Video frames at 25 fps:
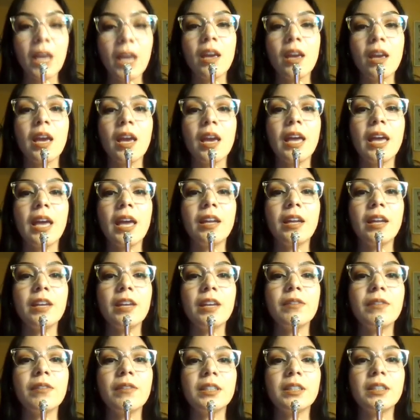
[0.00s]
And if
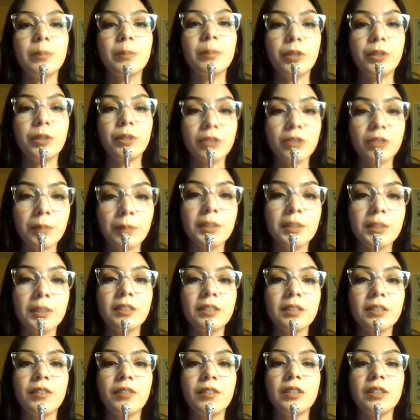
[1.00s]
it's a pure substance
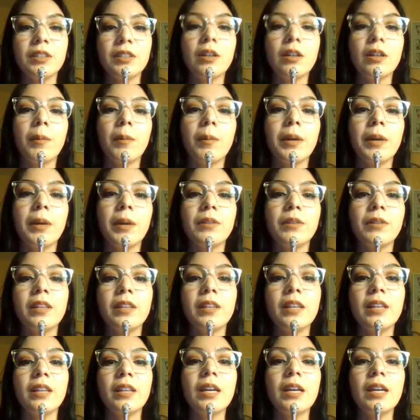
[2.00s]
of this compound, then
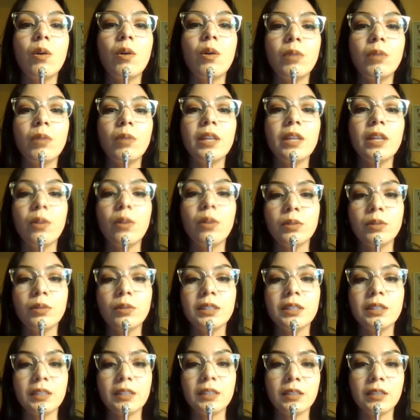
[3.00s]
only those
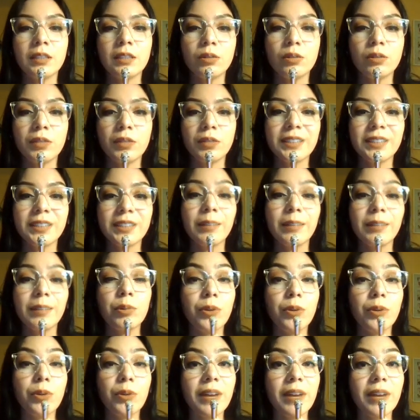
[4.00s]
exist. So for example, you
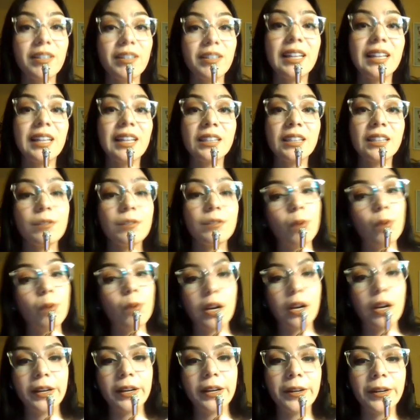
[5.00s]
have a glass of water
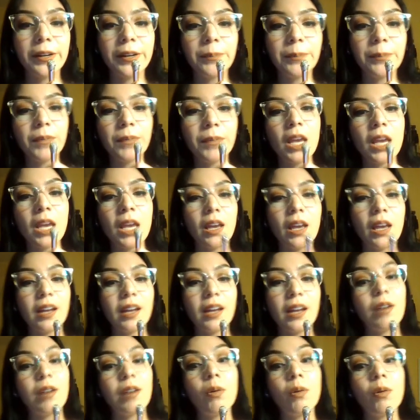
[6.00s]
here, and it
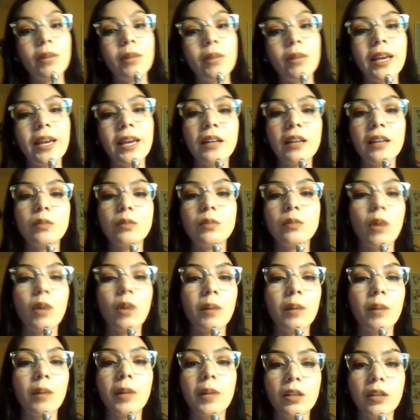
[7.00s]
only has water
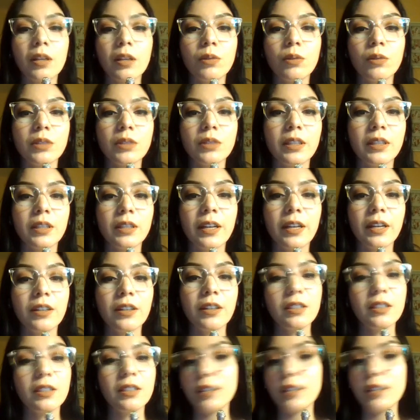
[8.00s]
molecules in there. It
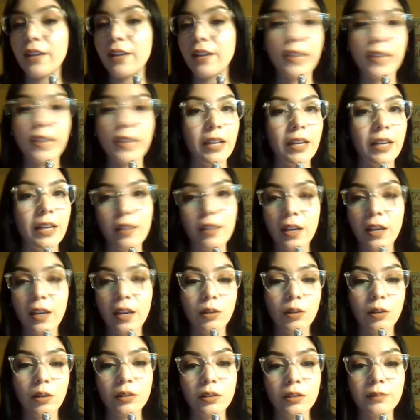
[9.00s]
doesn't have anything
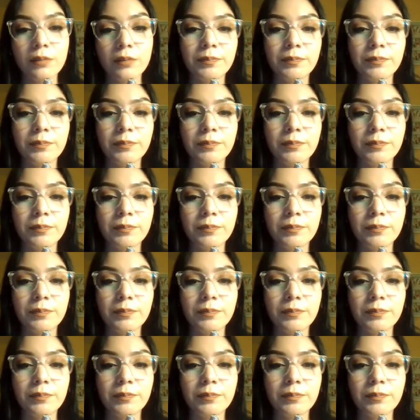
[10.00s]
else.